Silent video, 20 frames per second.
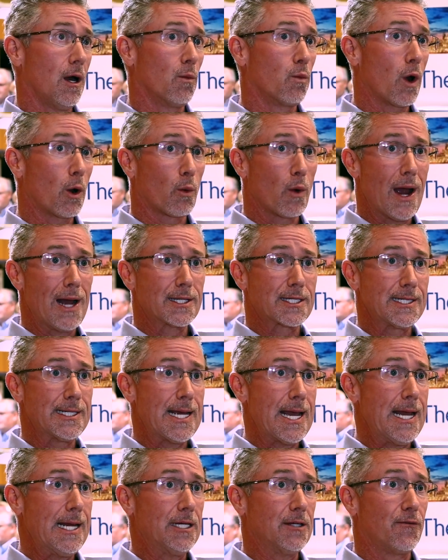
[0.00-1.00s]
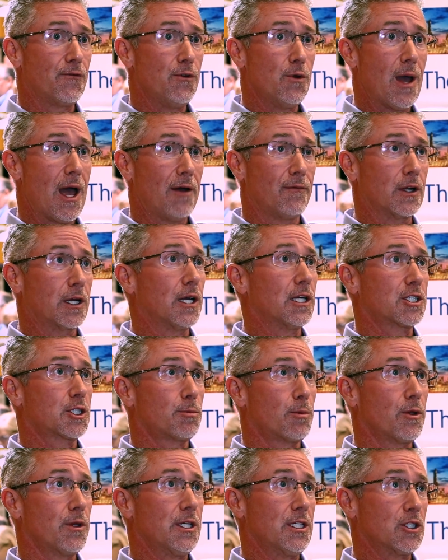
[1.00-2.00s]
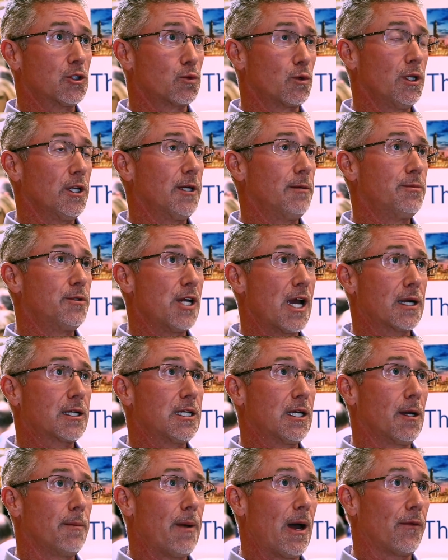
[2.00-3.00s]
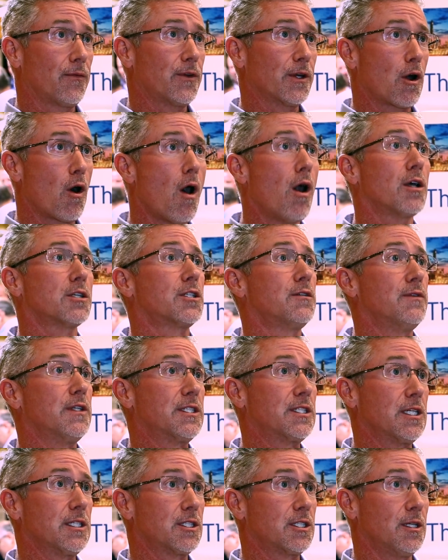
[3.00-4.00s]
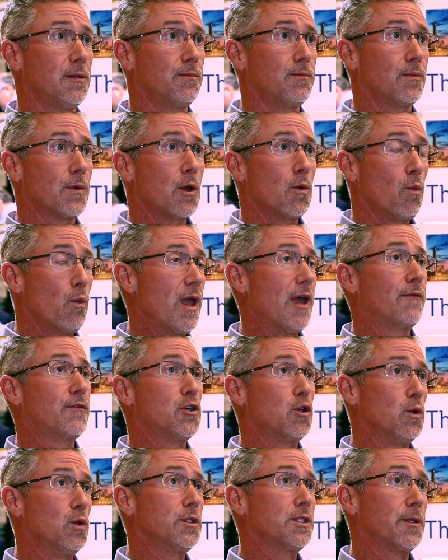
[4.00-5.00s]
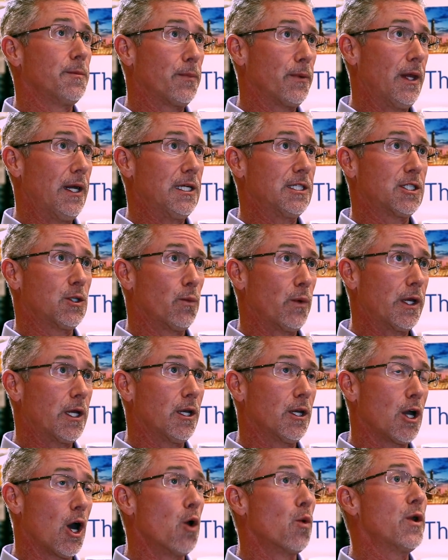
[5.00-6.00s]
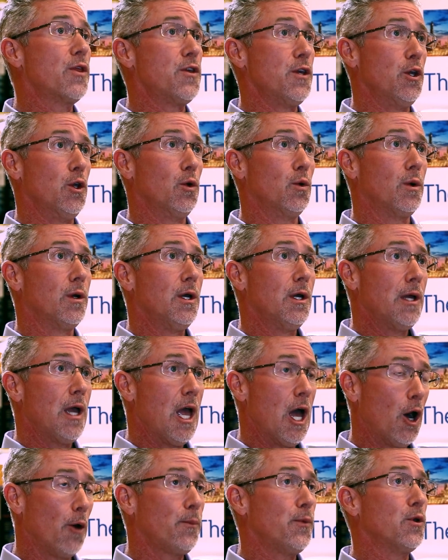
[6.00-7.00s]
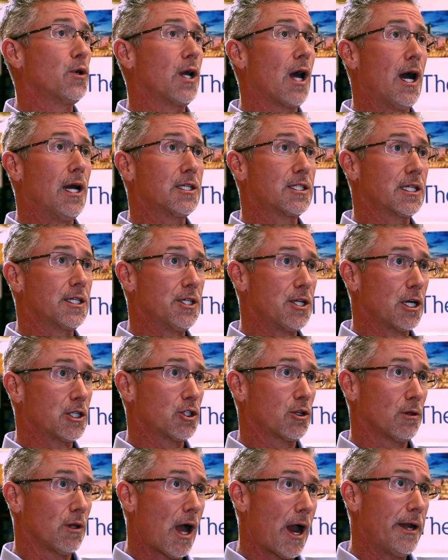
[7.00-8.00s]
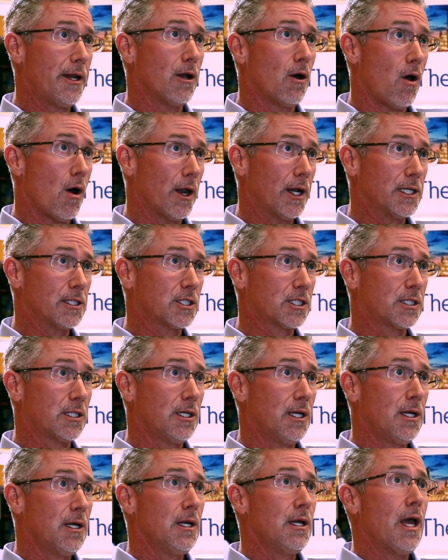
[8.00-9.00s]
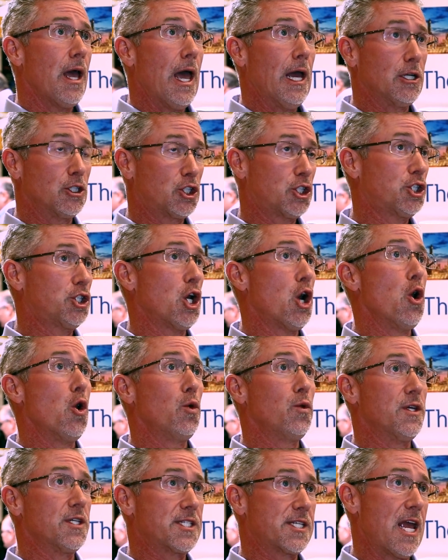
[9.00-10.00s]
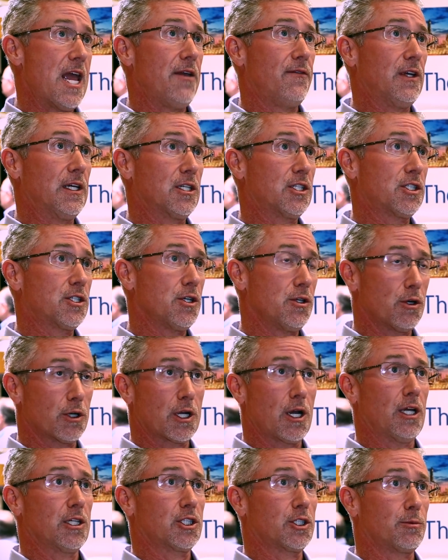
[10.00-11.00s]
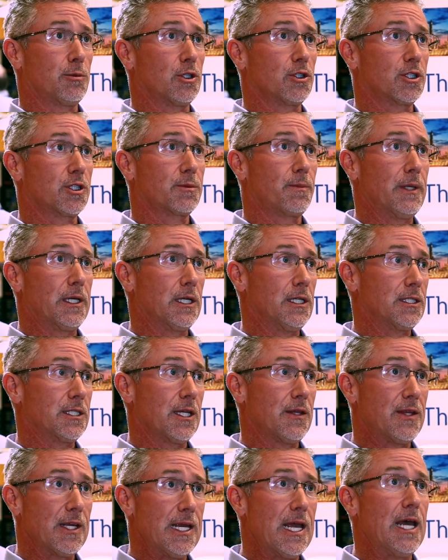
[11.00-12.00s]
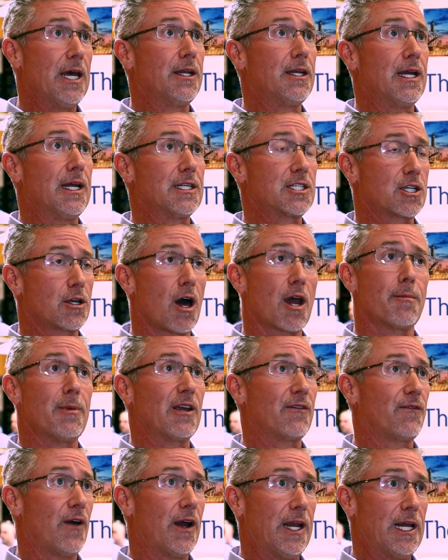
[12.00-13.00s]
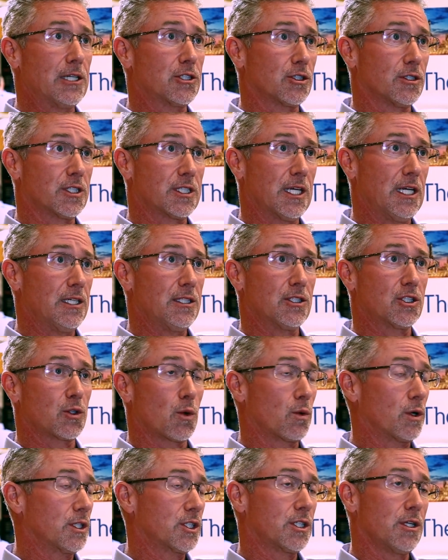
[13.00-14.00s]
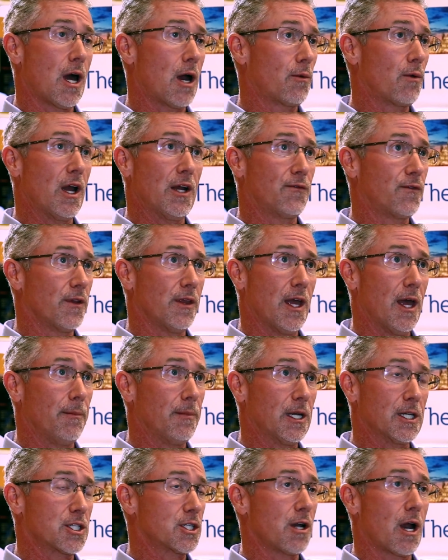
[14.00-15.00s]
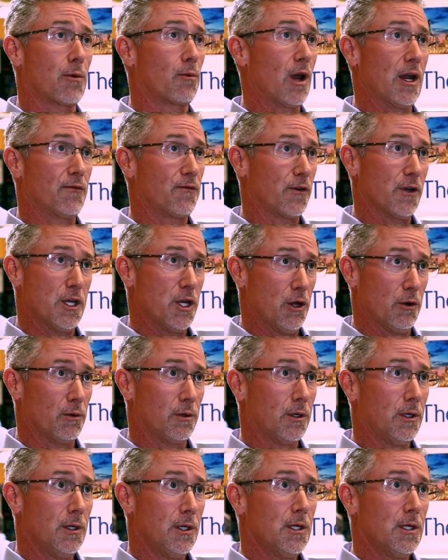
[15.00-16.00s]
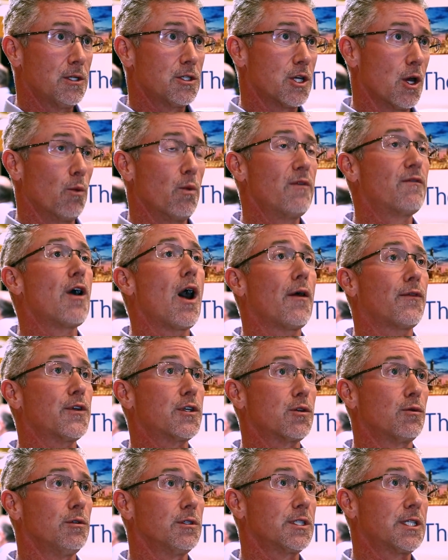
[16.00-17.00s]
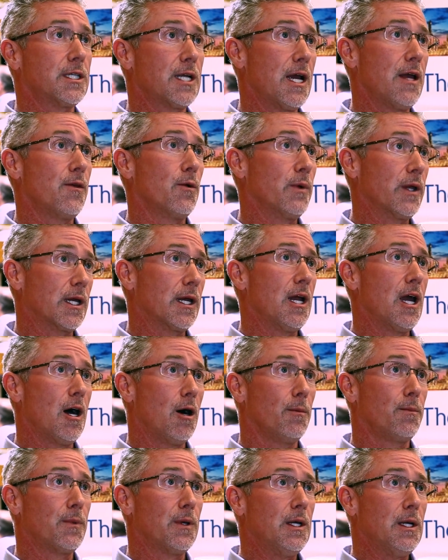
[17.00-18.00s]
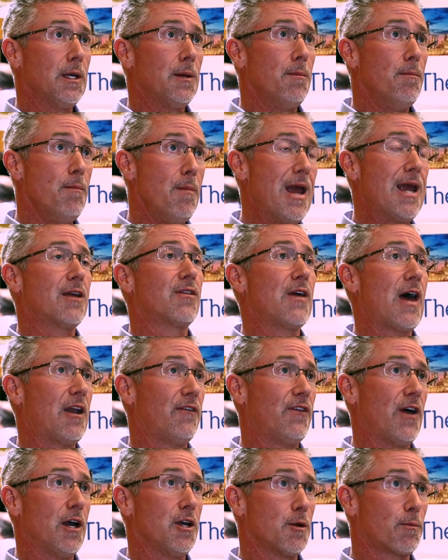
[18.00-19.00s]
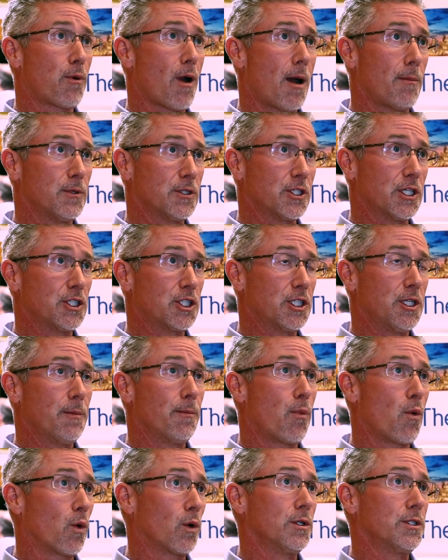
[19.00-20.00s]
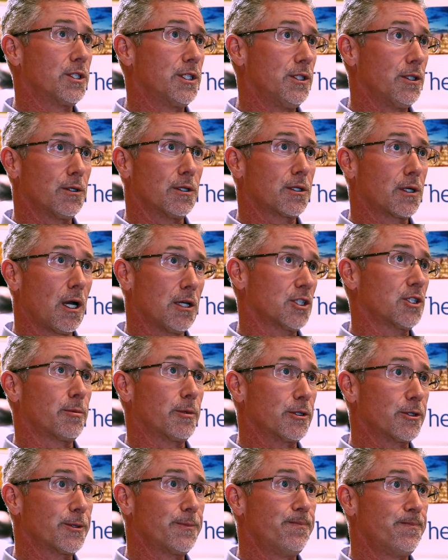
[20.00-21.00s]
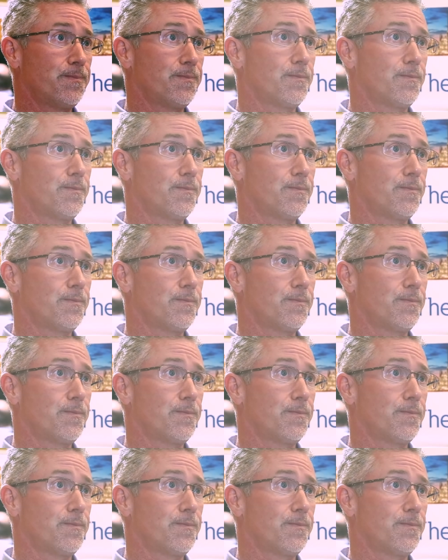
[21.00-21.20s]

Where we're at today, if you have a customer that is really objecting about the cost of the system, we have tools in place that we can go with you, help you guys conduct your lighting audits, and show the savings to your customers, because at the end it's got to make financial sense where it's not right for them and it's not right for you. So we've got the tools today that we can help make that value proposition important to your customers.